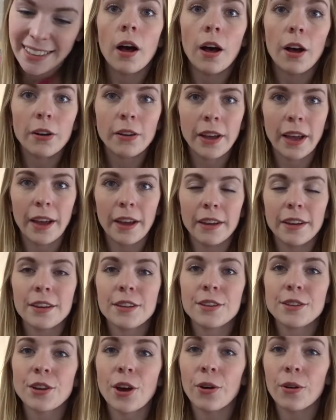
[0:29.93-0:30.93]
Okay,
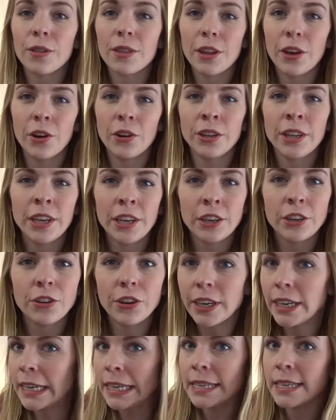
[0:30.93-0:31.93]
so the only
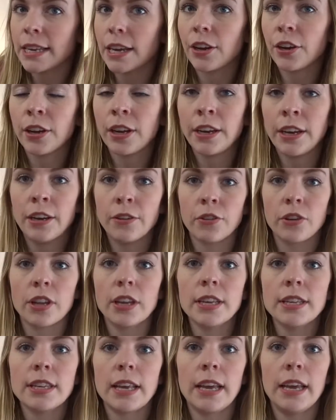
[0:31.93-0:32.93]
ingredients that you're gonna need for
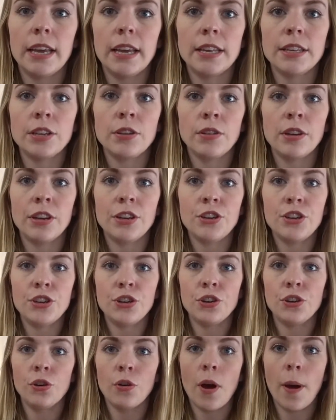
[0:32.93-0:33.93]
this is you need
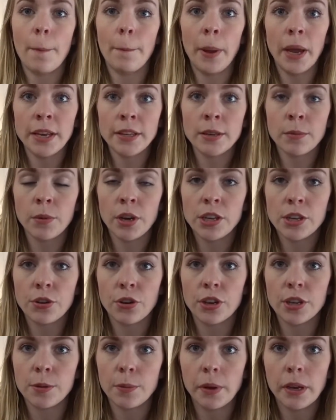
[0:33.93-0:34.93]
to make some Rice
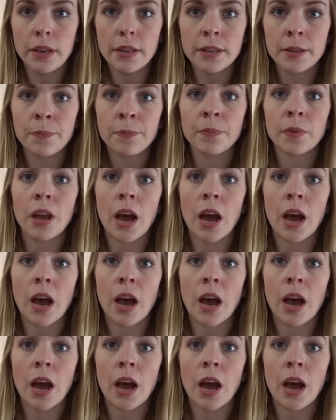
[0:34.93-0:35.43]
Krispies.